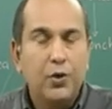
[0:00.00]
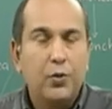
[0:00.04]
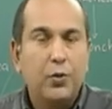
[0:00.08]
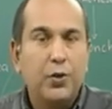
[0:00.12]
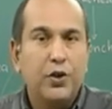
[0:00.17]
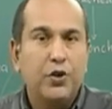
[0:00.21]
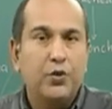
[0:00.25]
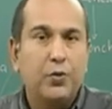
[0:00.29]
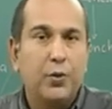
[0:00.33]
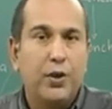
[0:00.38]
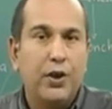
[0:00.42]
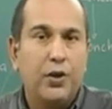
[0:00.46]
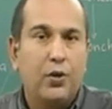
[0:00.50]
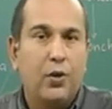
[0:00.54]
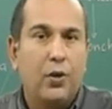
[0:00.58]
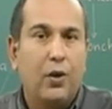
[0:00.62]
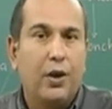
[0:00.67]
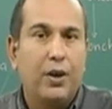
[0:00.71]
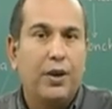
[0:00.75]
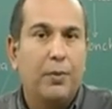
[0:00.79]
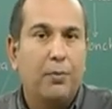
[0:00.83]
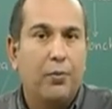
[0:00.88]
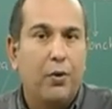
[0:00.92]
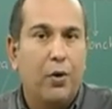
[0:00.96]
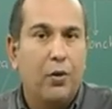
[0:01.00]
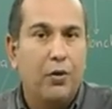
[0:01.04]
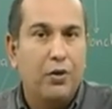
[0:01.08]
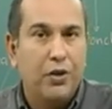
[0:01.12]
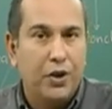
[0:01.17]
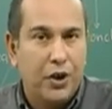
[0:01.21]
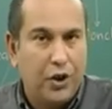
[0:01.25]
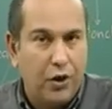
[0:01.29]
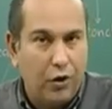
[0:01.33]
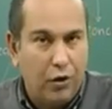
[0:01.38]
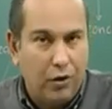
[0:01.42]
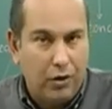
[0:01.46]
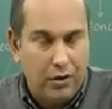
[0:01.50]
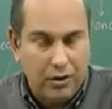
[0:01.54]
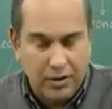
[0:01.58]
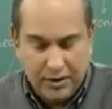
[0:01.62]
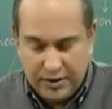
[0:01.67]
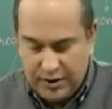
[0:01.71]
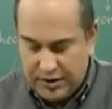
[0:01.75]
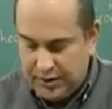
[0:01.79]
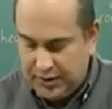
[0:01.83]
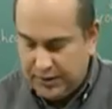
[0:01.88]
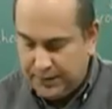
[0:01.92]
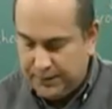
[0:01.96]
which we call the
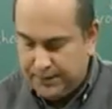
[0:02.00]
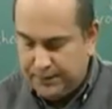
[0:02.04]
bronchioles.